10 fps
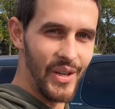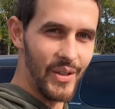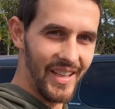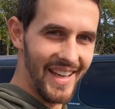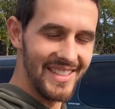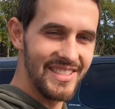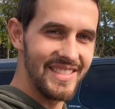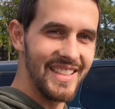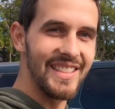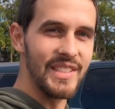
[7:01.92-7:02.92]
around, guys.
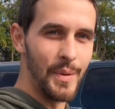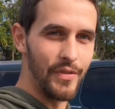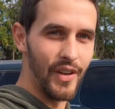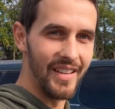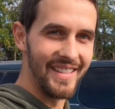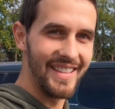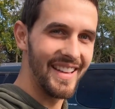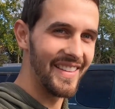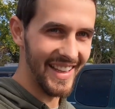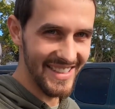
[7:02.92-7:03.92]
It's gonna be fun.
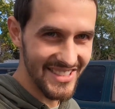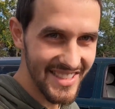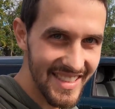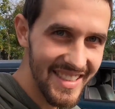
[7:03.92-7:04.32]
Thanks.